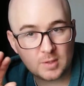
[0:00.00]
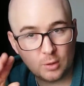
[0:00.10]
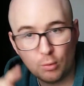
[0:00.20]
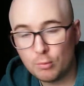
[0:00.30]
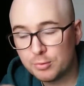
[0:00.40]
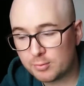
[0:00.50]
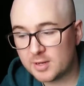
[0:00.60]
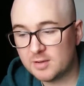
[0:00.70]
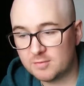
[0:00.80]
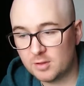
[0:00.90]
All 3
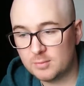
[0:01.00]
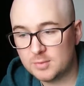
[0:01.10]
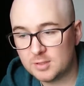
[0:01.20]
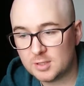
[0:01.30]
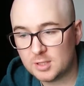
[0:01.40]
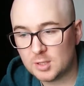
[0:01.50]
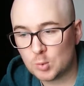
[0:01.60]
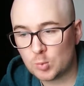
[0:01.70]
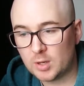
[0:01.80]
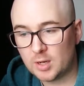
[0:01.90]
of them
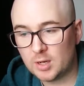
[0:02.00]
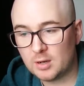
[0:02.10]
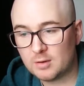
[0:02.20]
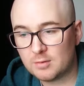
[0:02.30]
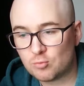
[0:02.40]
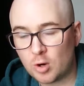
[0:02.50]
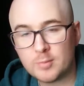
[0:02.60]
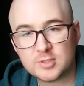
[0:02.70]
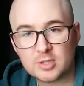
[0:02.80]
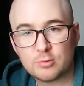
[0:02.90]
were
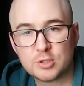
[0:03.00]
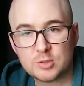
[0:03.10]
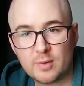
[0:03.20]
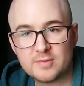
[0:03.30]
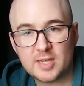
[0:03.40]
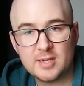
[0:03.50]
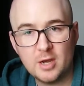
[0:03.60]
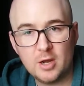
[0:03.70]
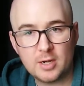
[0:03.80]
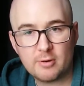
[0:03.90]
Roman soldiers we've seen
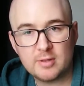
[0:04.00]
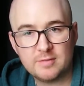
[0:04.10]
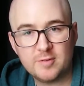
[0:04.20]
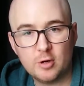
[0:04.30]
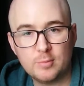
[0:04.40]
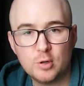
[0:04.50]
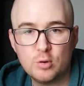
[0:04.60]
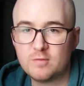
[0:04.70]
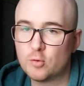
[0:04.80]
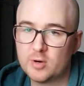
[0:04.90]
earlier in the film who
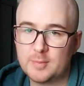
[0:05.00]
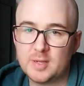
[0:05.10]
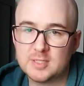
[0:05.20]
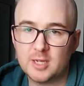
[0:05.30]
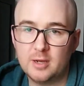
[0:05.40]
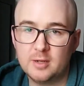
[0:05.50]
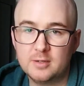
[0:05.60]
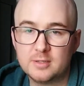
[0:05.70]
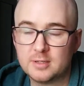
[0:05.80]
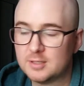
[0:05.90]
have already been turned,